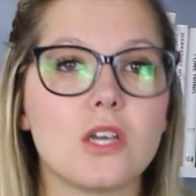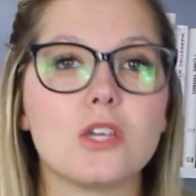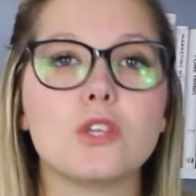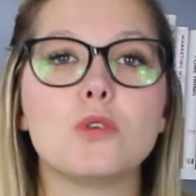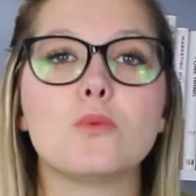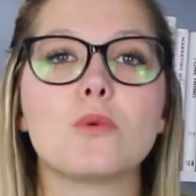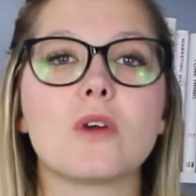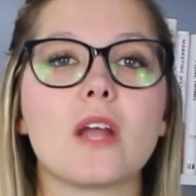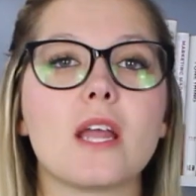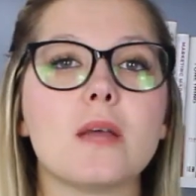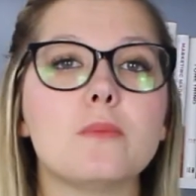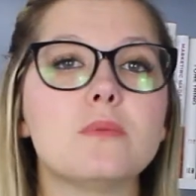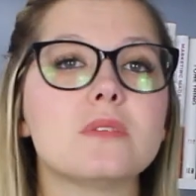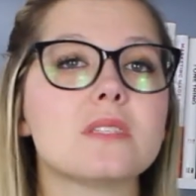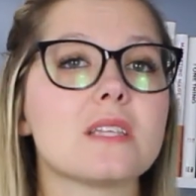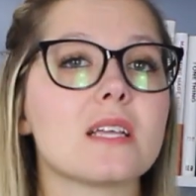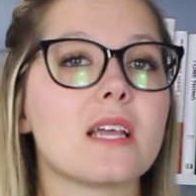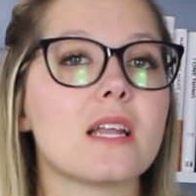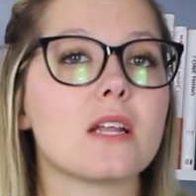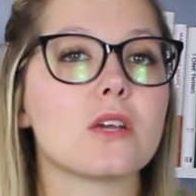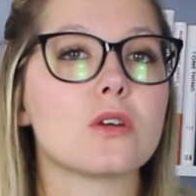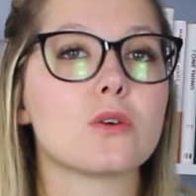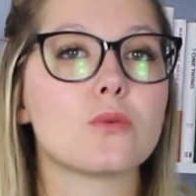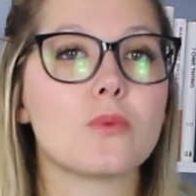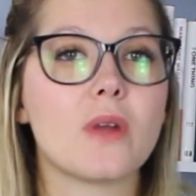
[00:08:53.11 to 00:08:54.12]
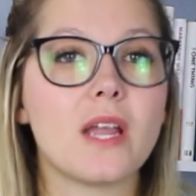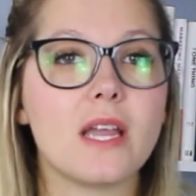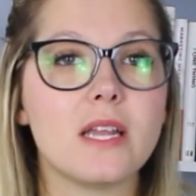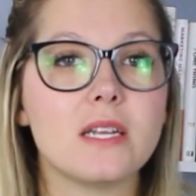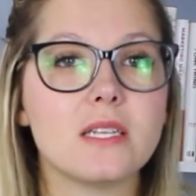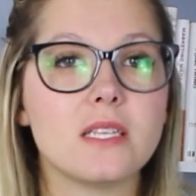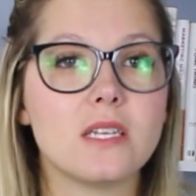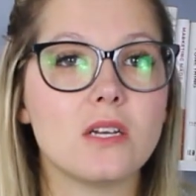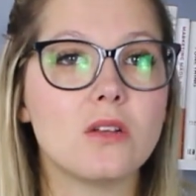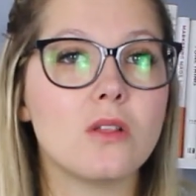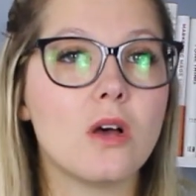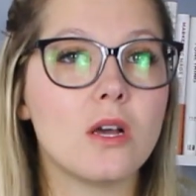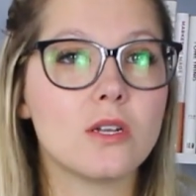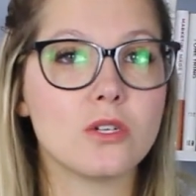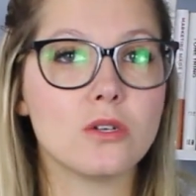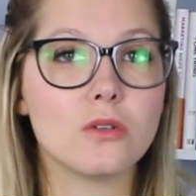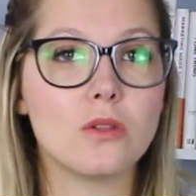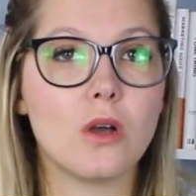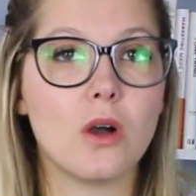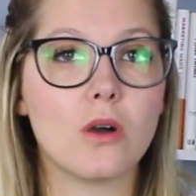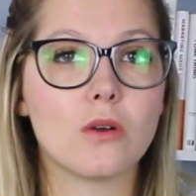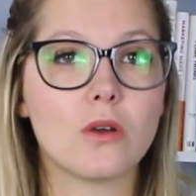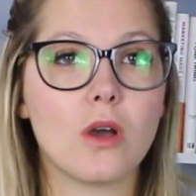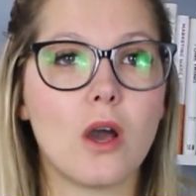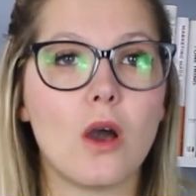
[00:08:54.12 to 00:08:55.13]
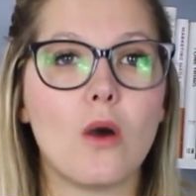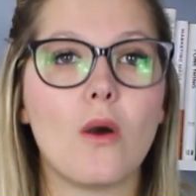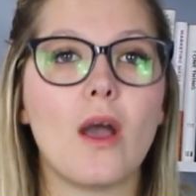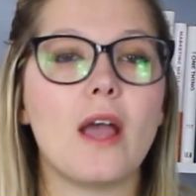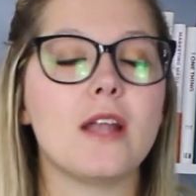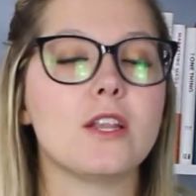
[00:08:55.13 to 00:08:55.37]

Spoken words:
You were able to get a great deal on your logo